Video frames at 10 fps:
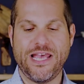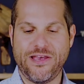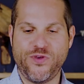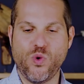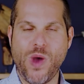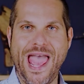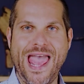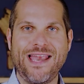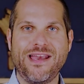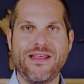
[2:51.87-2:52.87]
if you
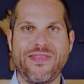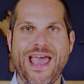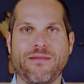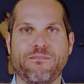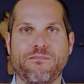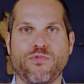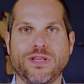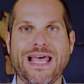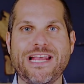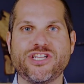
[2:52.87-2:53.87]
end that
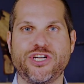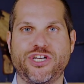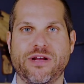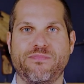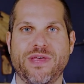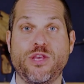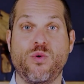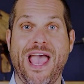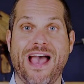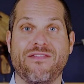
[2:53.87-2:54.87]
relationship that
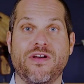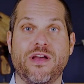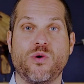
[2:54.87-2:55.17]
you have